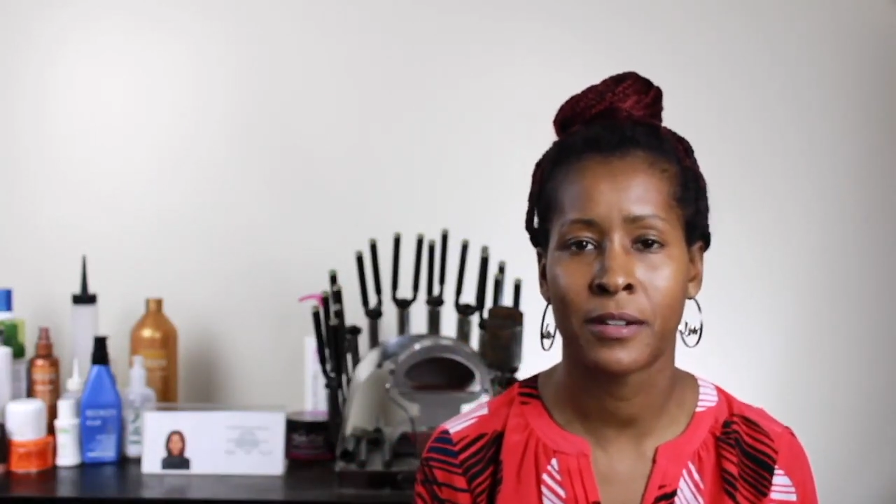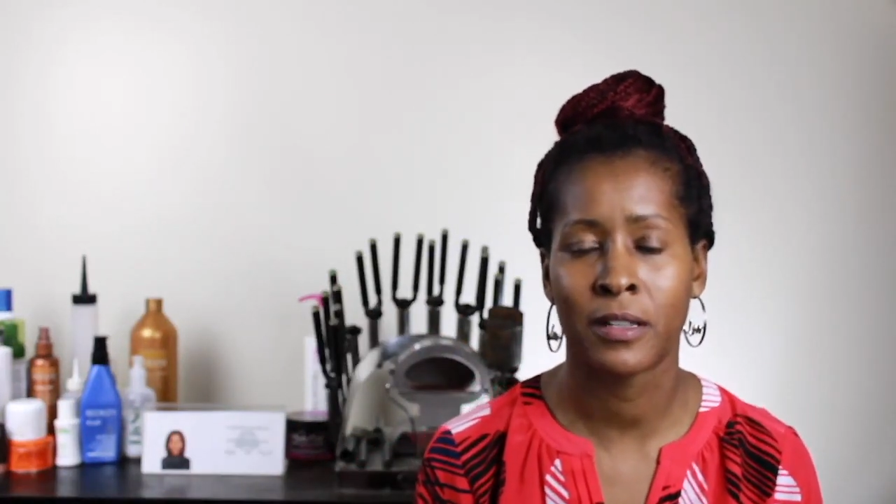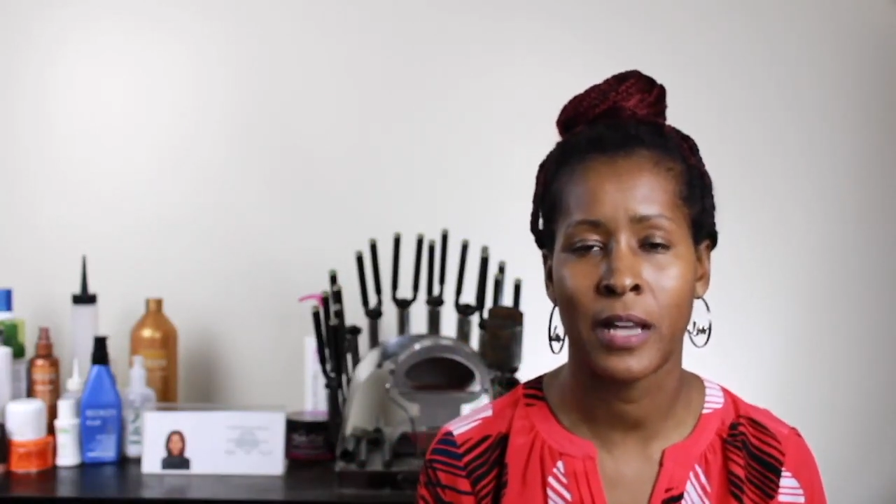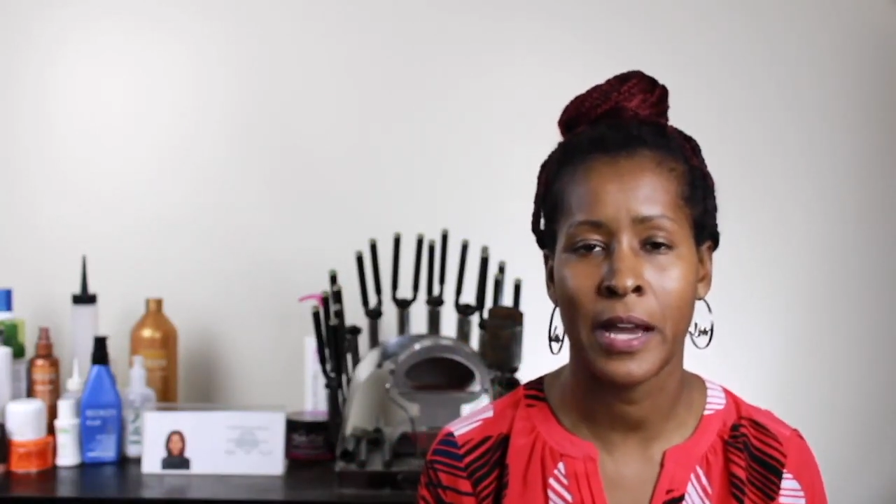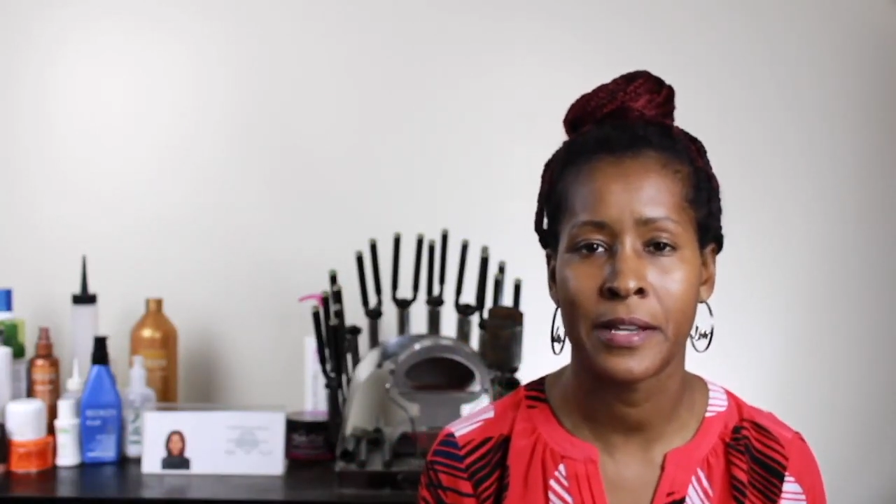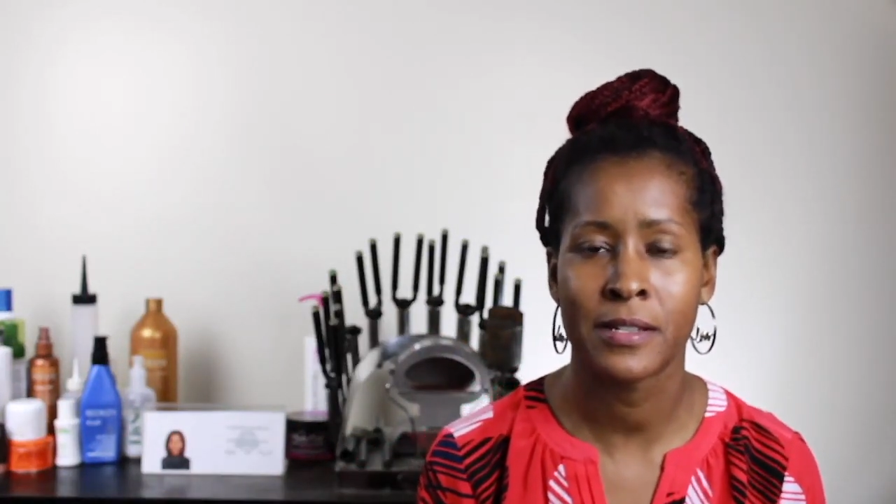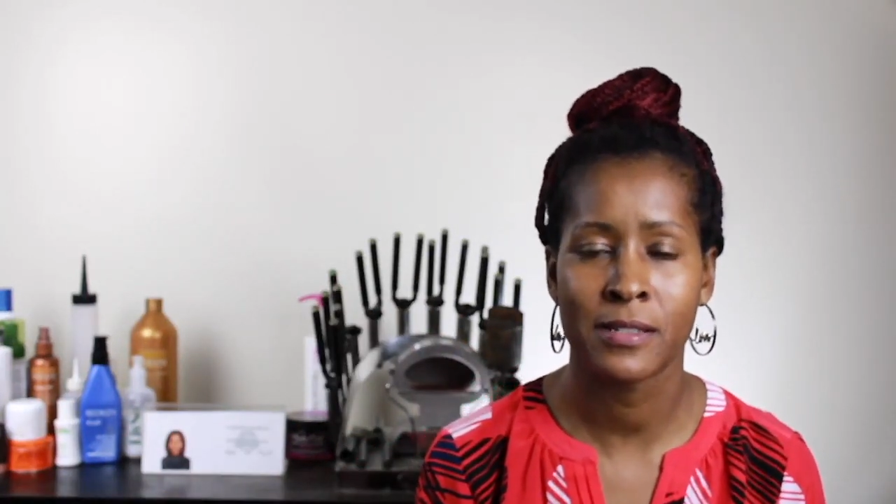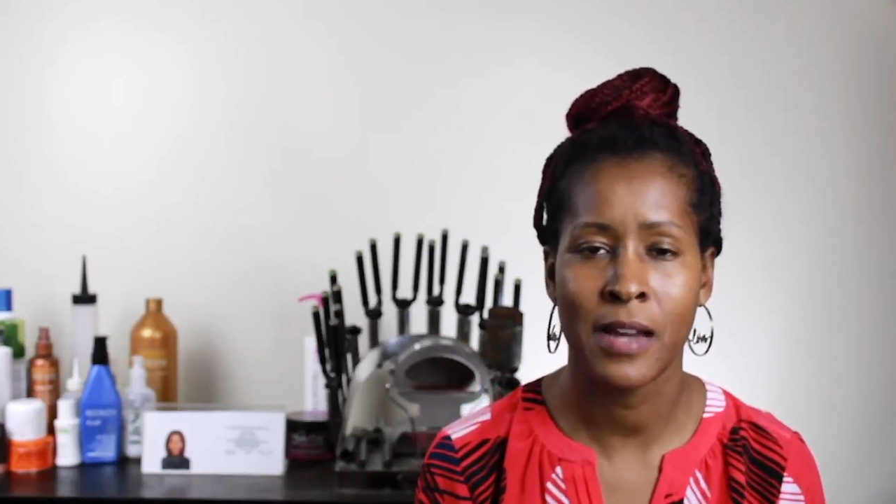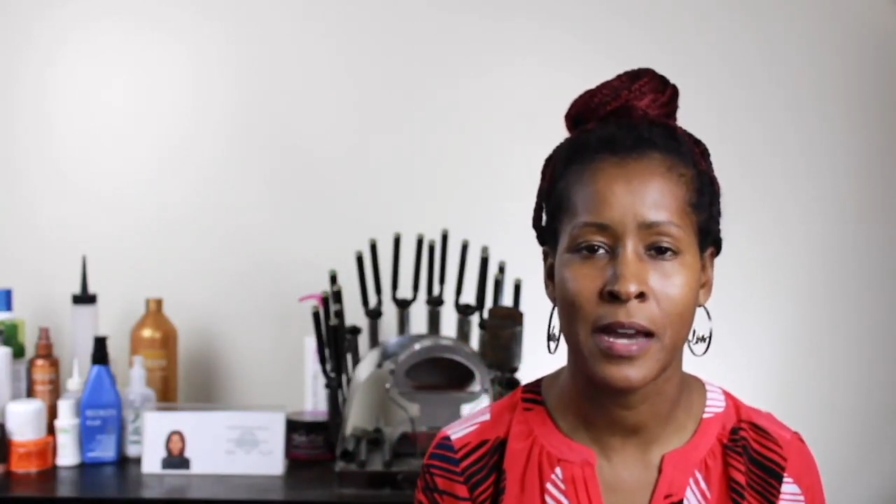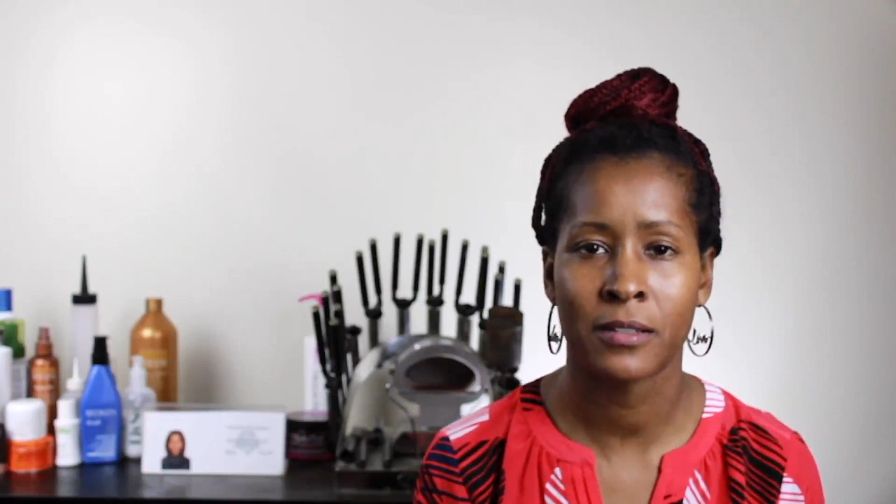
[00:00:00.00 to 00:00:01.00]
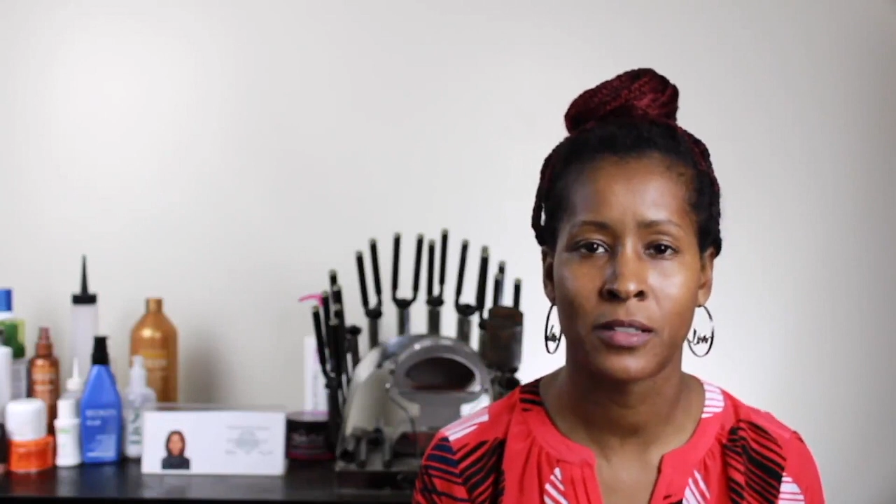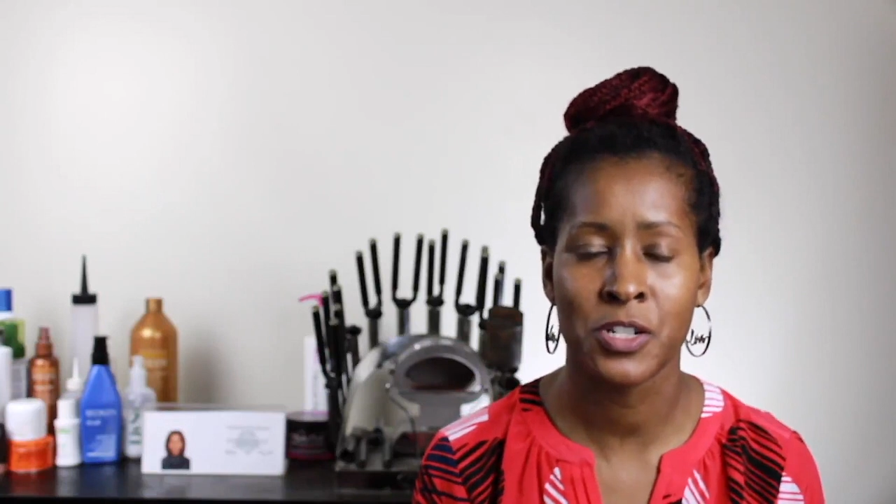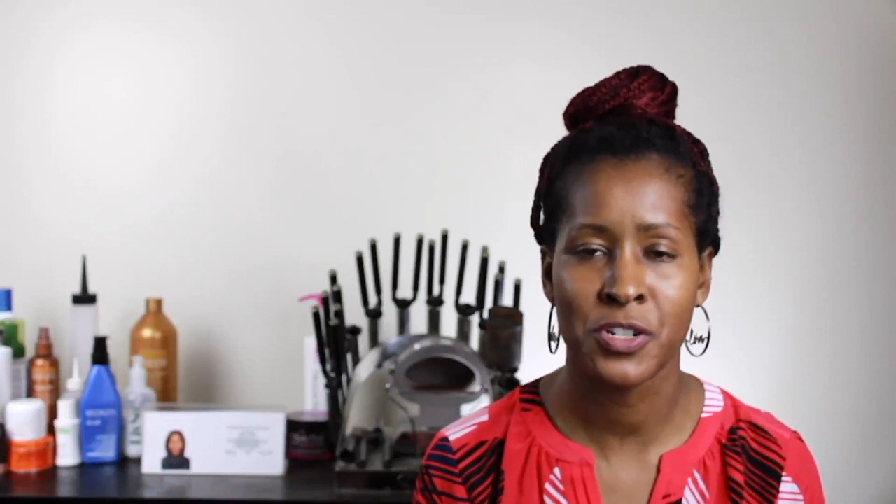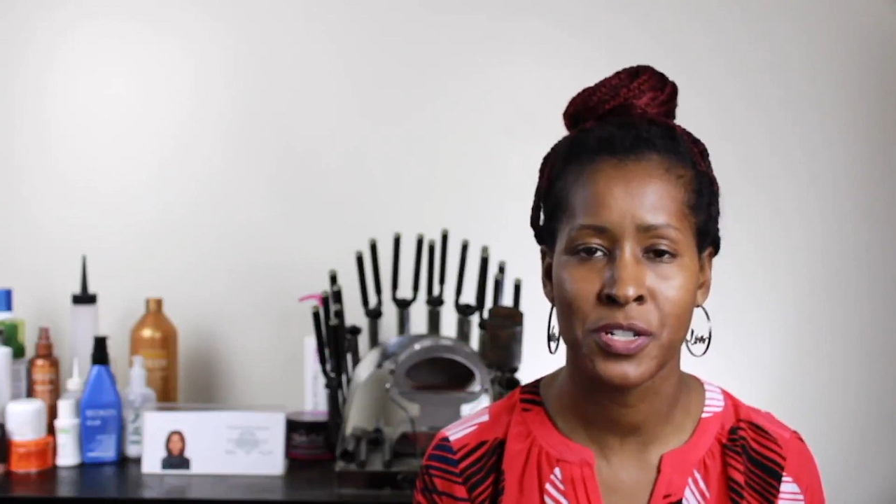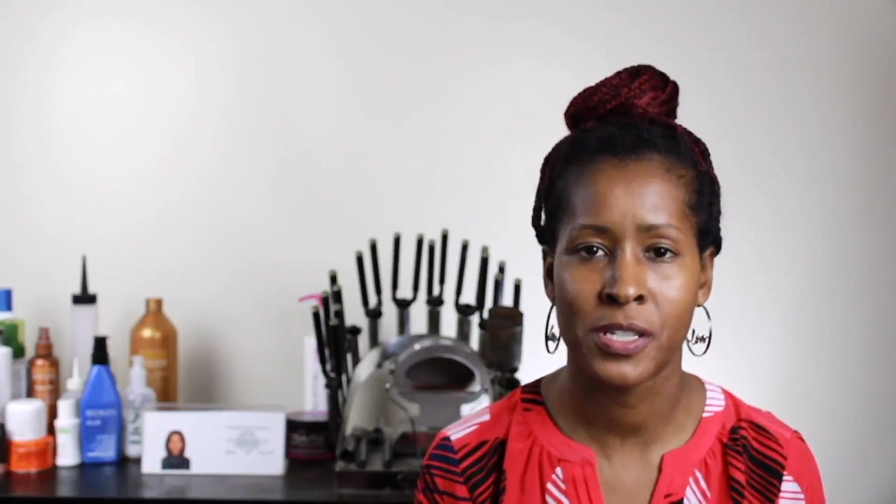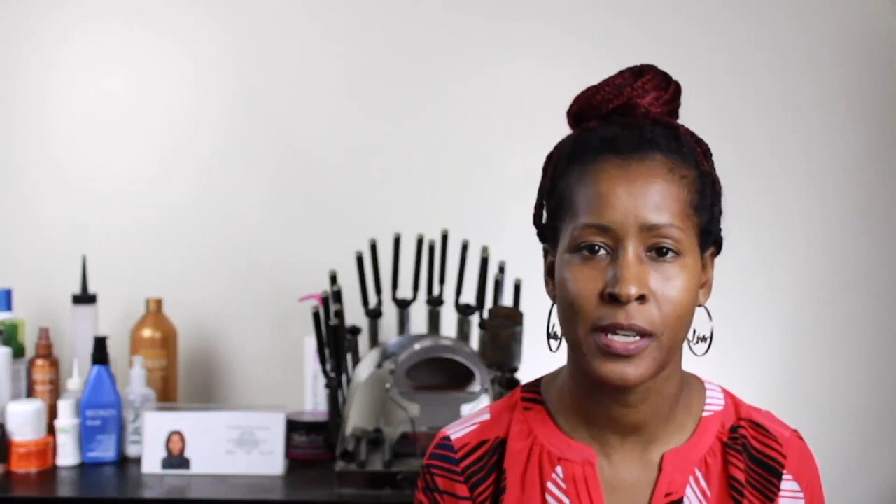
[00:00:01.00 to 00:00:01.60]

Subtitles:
your client is not allergic